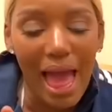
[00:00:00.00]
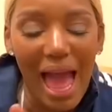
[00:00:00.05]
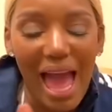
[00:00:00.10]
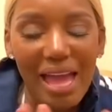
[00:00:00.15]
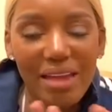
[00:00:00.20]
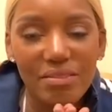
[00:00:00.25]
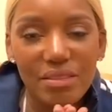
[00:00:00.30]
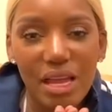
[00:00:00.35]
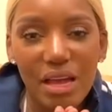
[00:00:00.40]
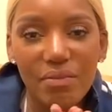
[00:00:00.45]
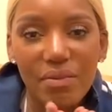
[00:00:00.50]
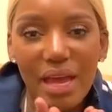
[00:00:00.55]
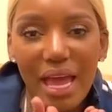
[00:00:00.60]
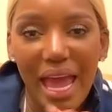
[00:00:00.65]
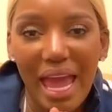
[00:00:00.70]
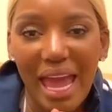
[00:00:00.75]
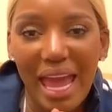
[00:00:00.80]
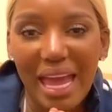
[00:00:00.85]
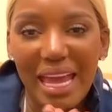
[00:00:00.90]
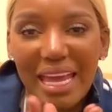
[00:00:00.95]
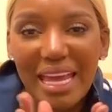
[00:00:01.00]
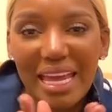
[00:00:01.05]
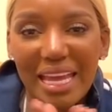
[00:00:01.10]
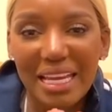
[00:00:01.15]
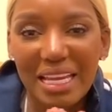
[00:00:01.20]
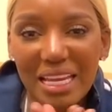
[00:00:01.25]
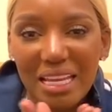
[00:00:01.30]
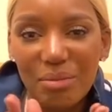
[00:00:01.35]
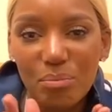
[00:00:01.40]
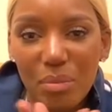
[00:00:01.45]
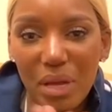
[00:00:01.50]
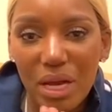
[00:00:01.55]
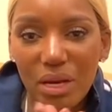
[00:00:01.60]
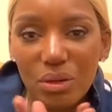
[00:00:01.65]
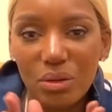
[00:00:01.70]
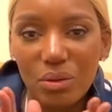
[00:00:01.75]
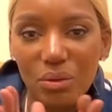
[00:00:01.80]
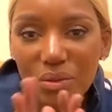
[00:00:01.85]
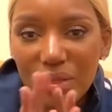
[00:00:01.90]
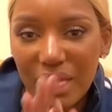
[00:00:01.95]
I had never had any
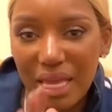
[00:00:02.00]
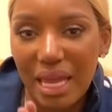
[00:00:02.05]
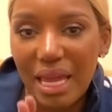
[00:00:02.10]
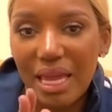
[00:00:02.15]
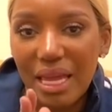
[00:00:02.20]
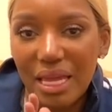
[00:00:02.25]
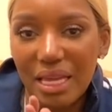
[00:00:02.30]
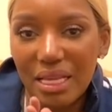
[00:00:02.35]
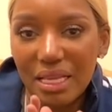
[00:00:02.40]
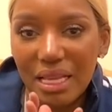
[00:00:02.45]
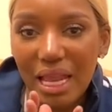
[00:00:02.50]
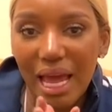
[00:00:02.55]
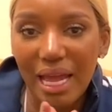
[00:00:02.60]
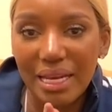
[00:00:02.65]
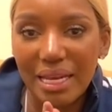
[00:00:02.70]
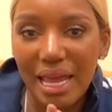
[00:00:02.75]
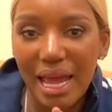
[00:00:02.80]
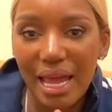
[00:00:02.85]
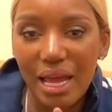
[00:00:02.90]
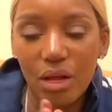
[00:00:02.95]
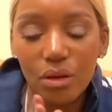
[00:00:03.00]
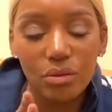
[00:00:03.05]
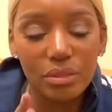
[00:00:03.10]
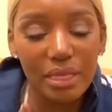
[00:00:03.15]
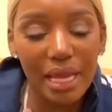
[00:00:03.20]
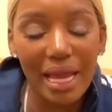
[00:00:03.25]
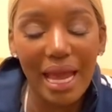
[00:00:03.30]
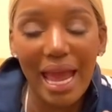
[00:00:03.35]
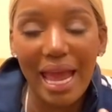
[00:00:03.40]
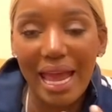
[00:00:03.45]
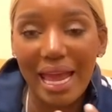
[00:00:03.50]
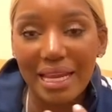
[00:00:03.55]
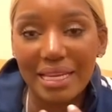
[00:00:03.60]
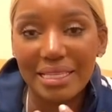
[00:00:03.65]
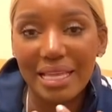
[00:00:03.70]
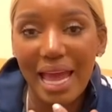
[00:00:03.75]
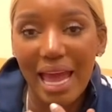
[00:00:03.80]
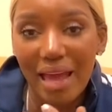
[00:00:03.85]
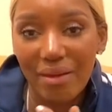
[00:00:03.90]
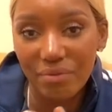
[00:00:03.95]
medical thing like that. The only thing I had was
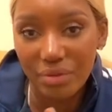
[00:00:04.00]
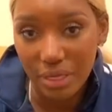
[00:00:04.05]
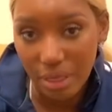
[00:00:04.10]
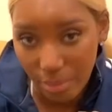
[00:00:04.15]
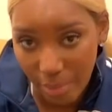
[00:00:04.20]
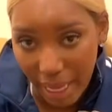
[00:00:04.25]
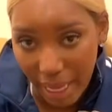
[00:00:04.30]
having a